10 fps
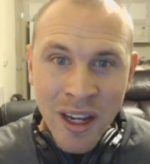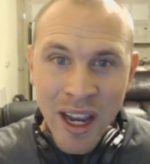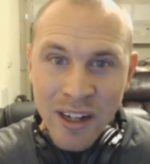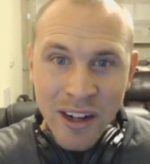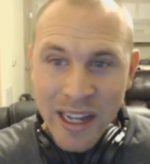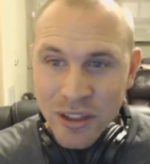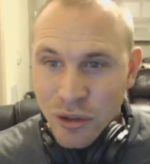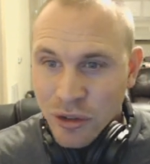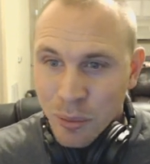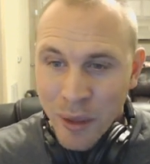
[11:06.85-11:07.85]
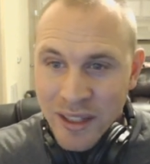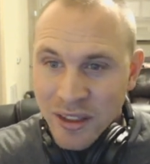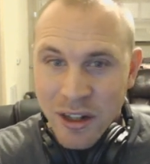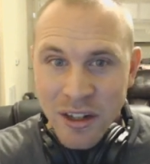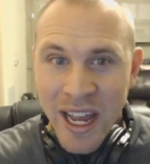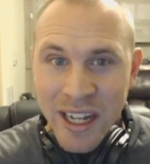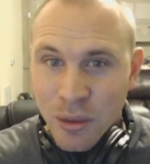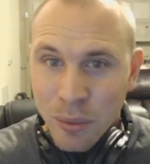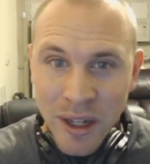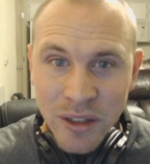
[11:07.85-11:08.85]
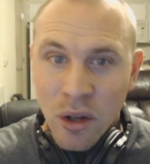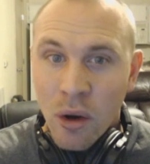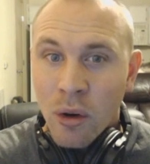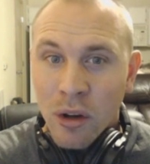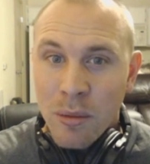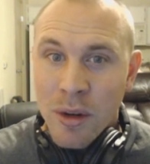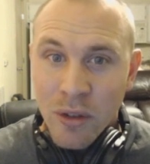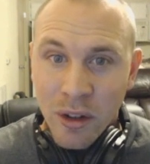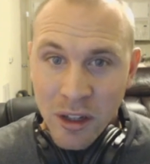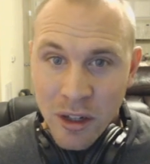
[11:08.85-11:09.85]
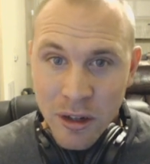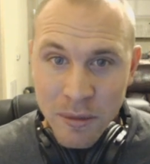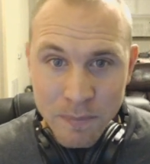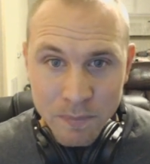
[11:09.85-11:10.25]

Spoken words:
and your Astral supplies and your attack supplies all going to be really good.